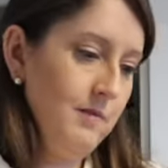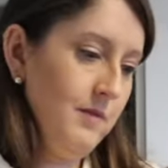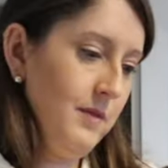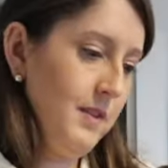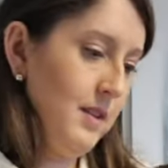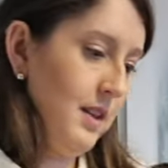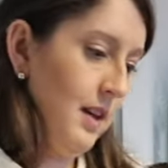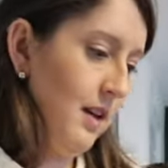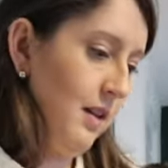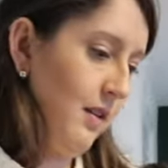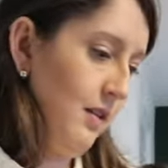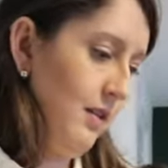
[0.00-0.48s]

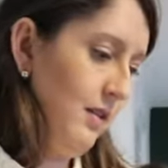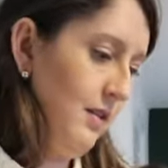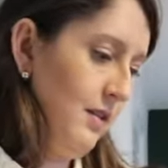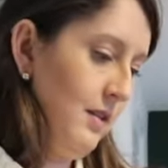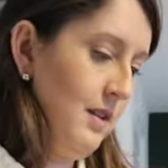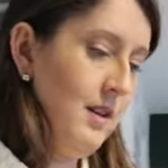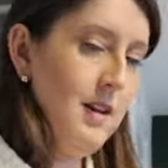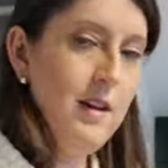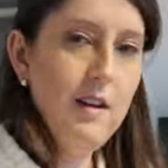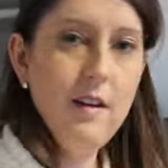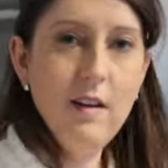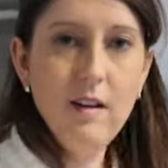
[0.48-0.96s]
So I'm
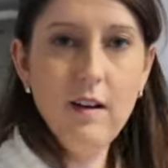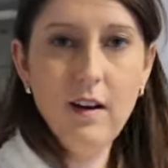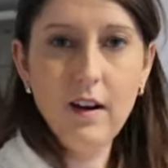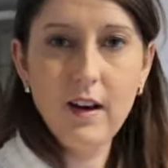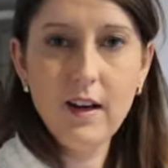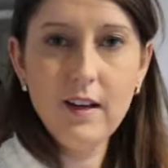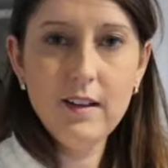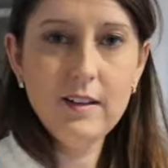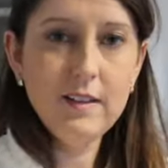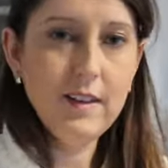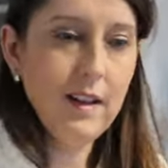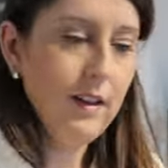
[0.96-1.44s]

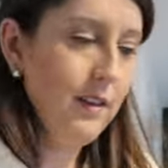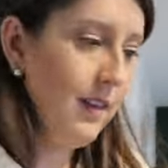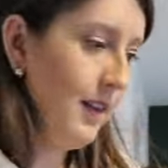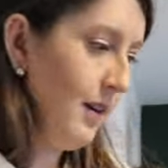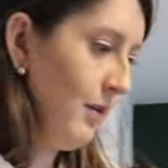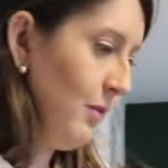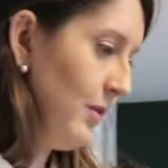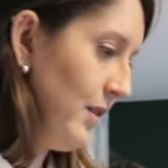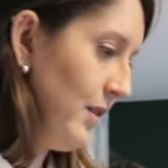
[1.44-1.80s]
going to sell that